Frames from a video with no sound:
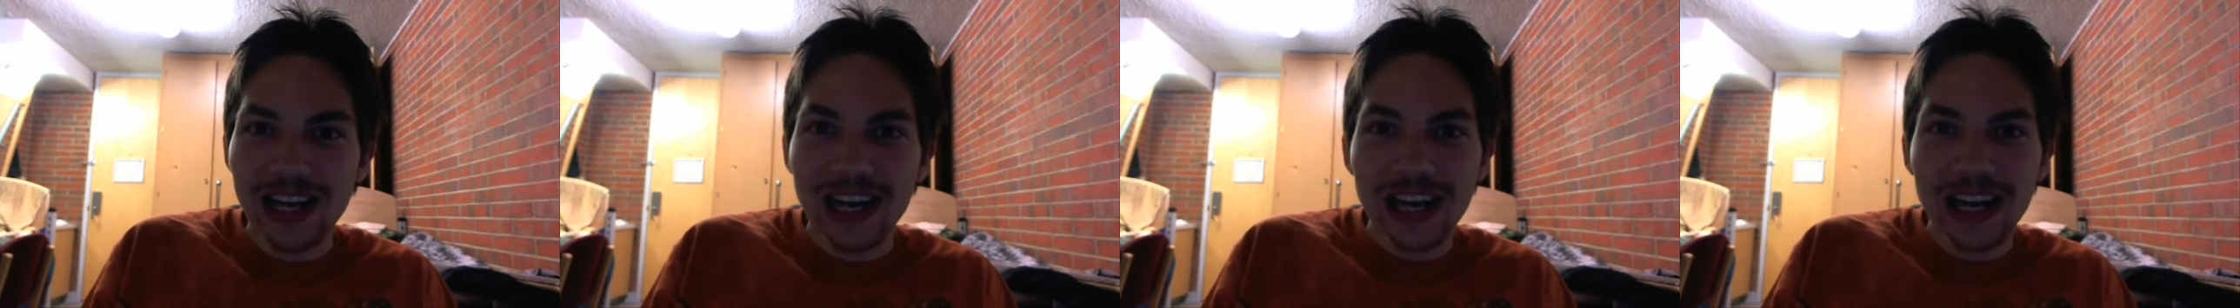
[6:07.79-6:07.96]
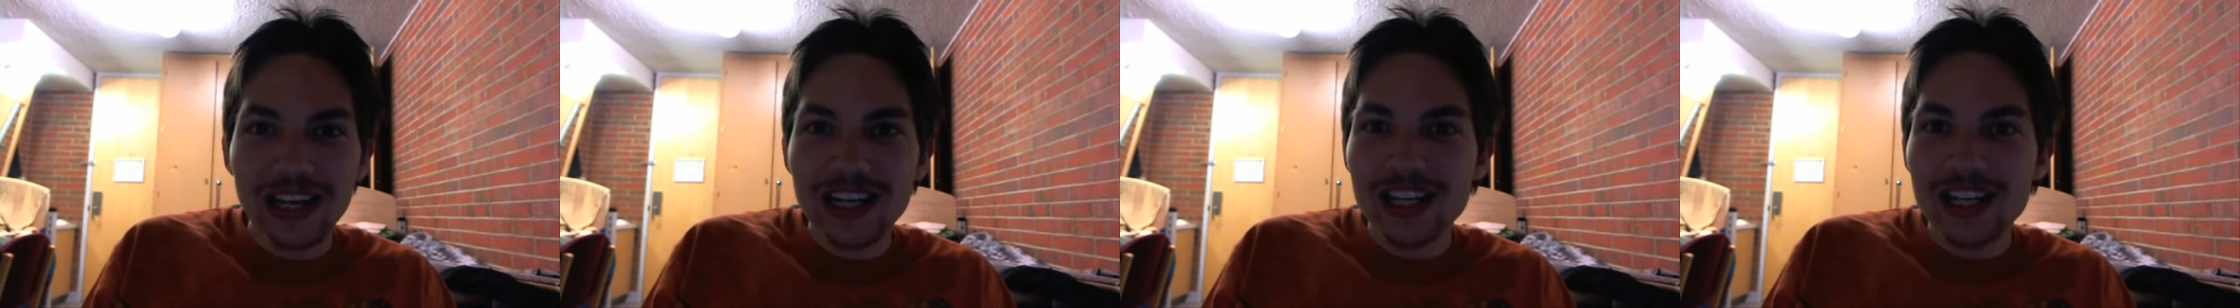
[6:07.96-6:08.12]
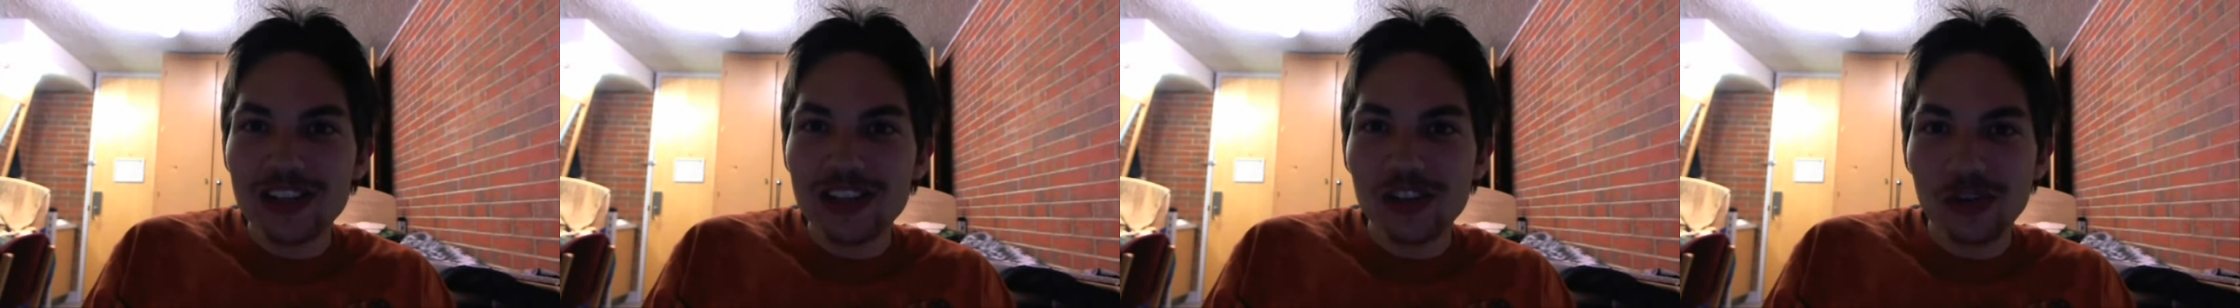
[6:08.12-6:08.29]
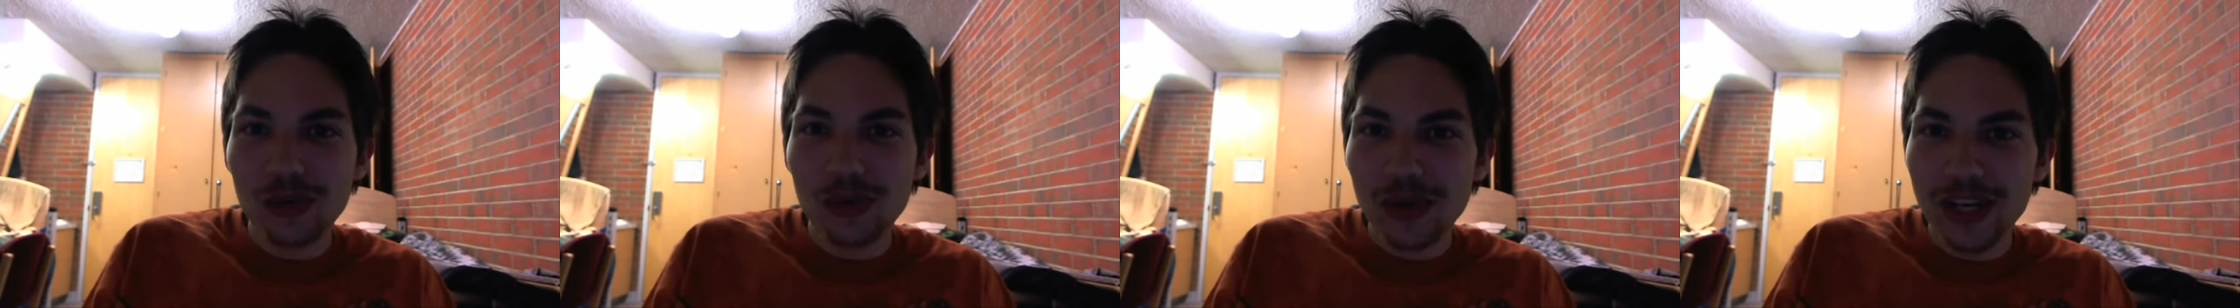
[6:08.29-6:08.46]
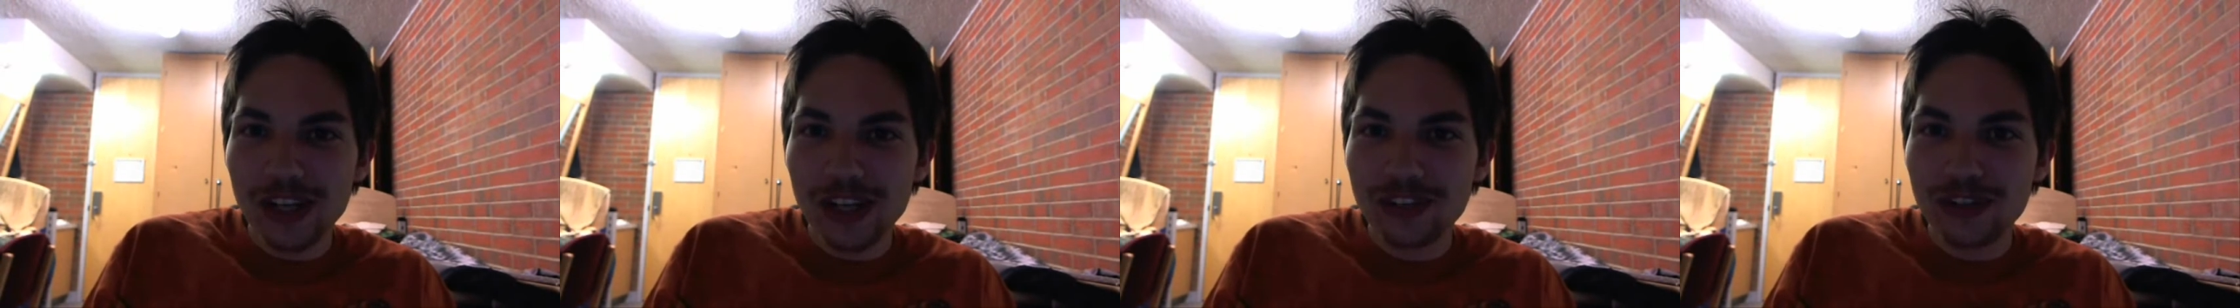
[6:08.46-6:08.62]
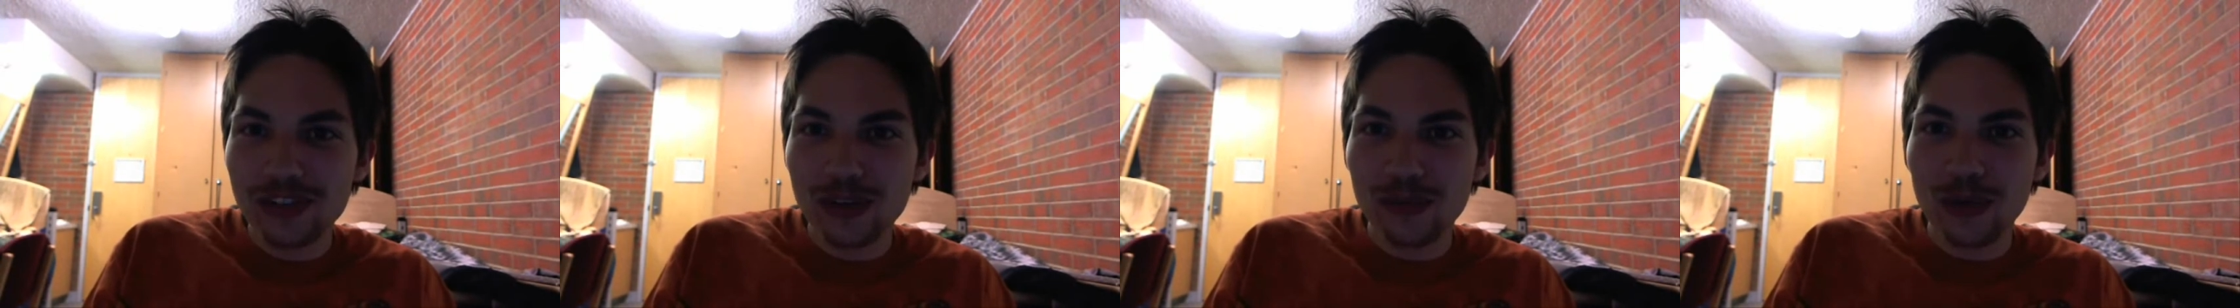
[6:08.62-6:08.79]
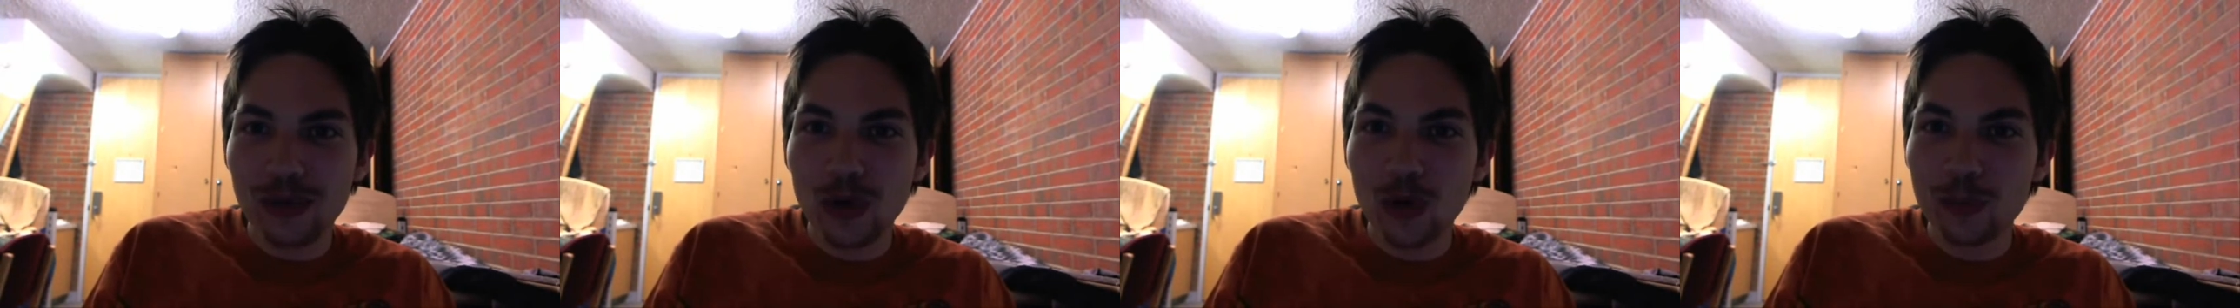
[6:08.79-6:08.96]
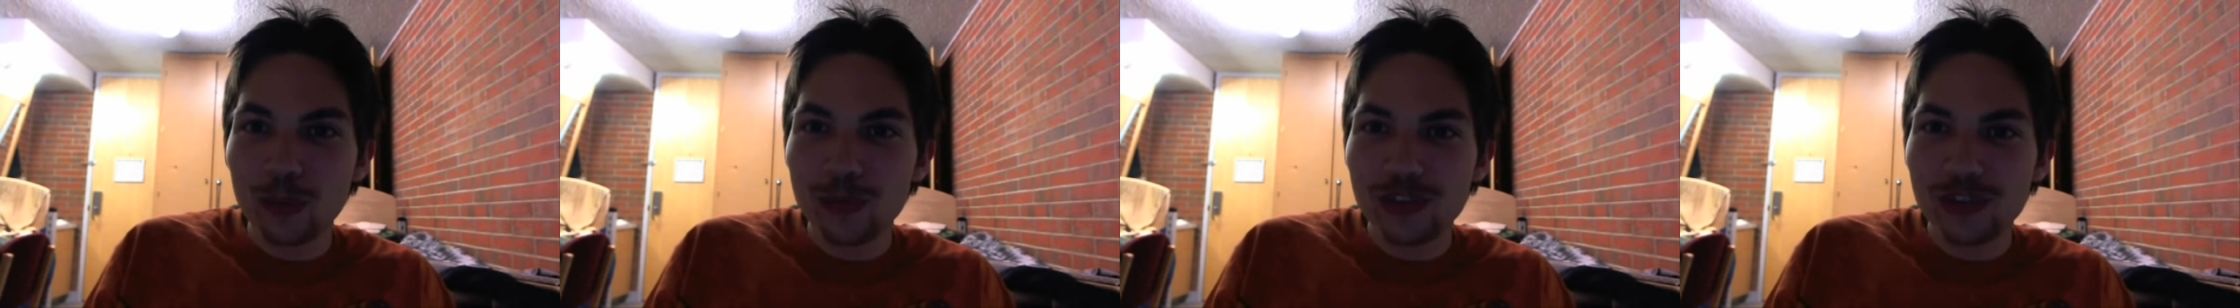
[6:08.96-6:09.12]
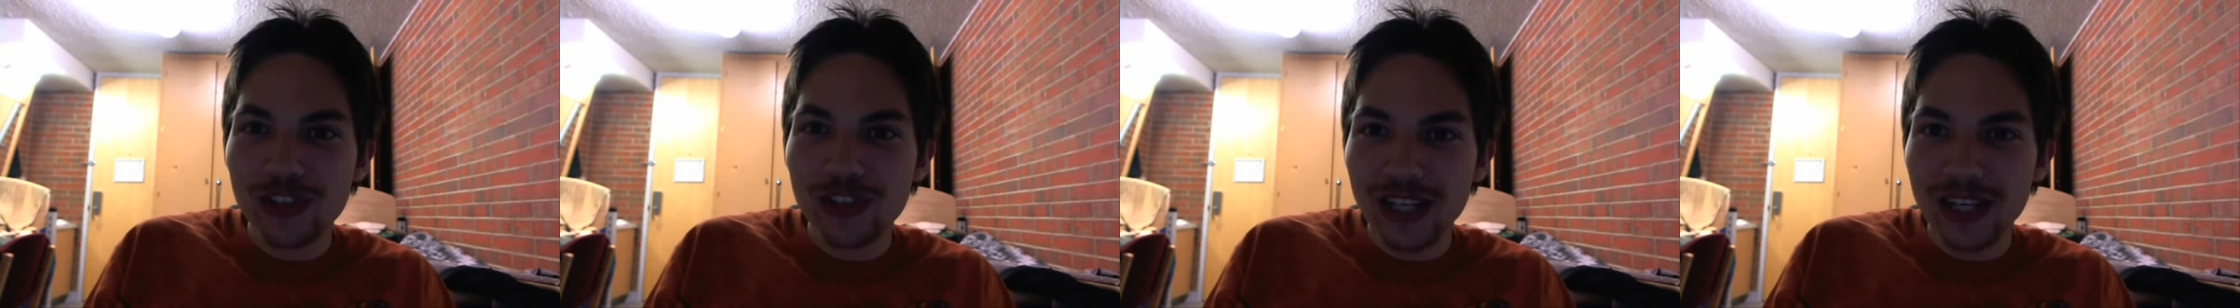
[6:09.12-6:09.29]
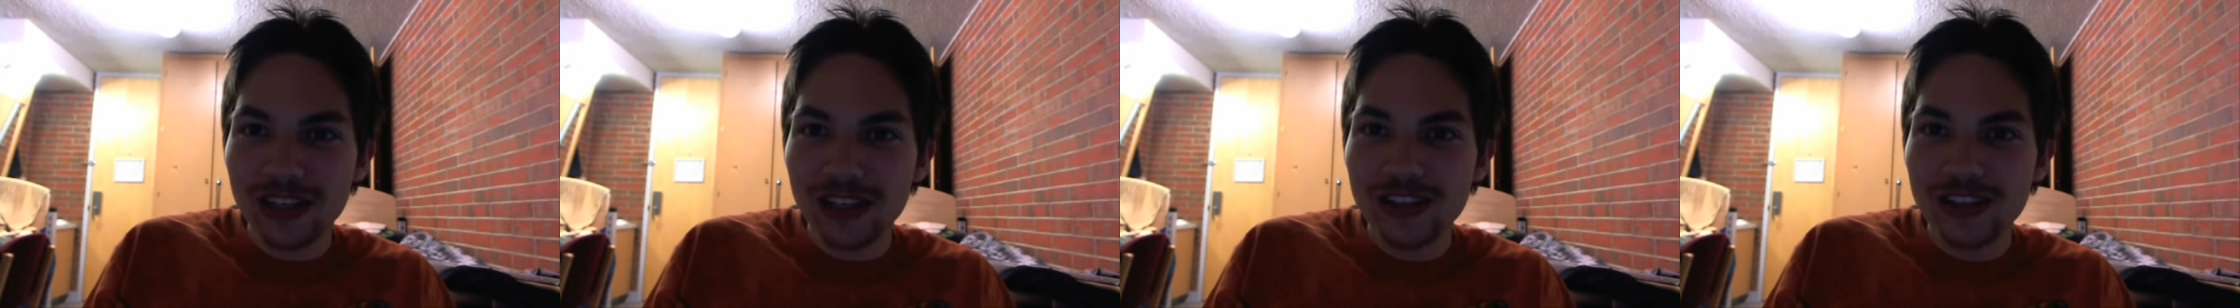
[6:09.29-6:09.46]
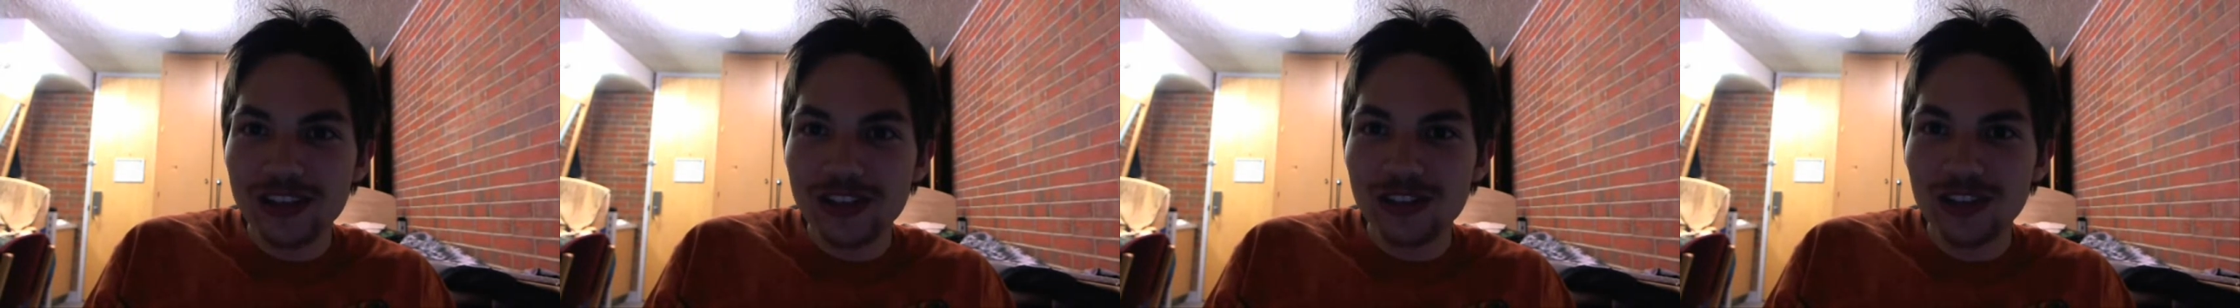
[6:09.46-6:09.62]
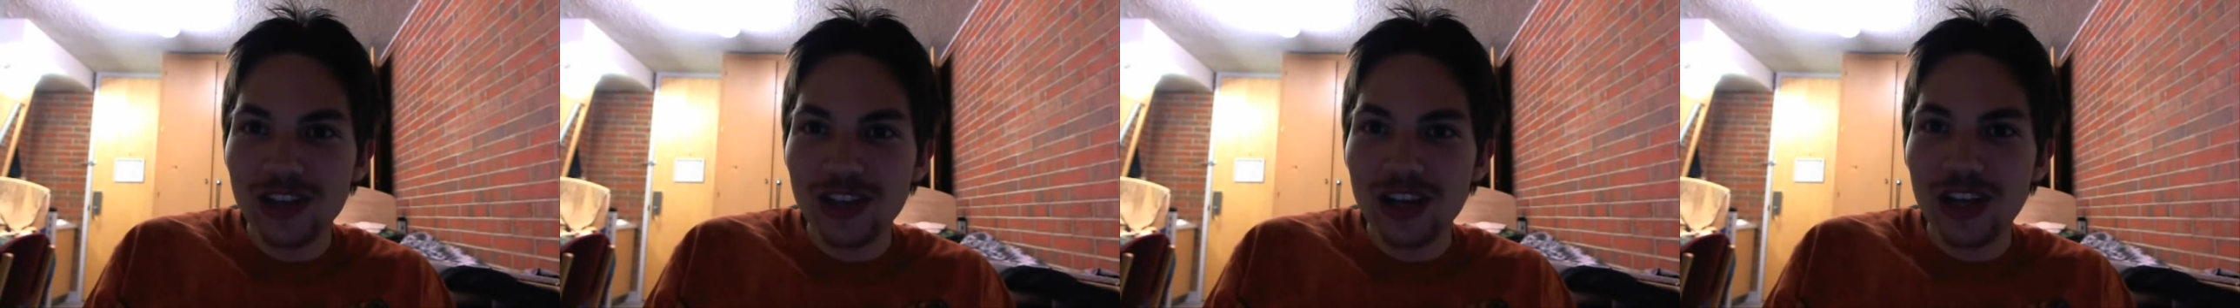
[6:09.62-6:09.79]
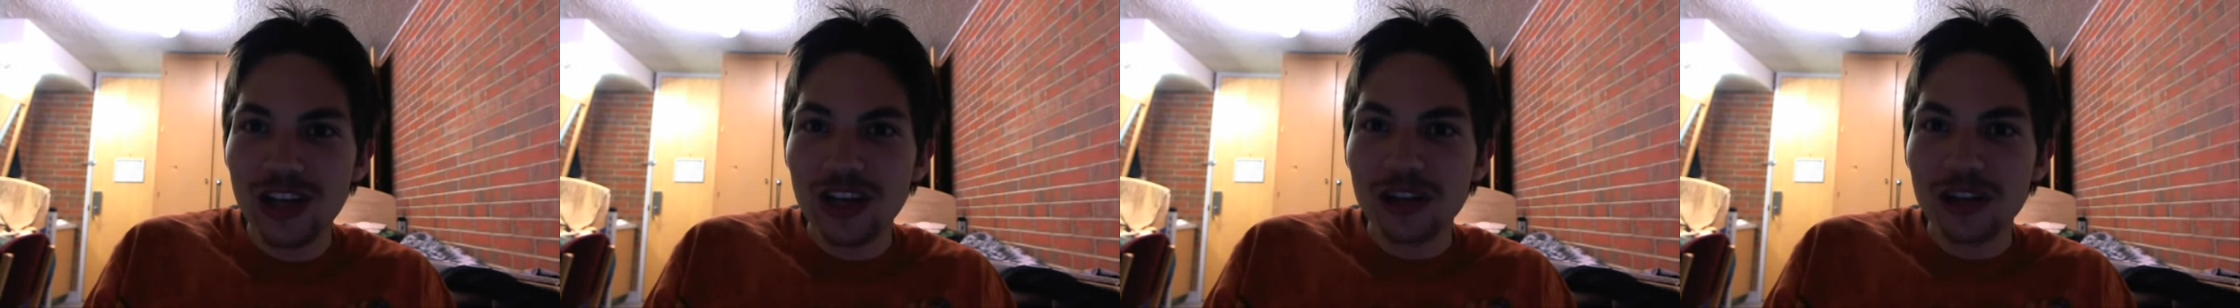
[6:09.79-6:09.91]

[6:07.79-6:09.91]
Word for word: any trace of homesickness,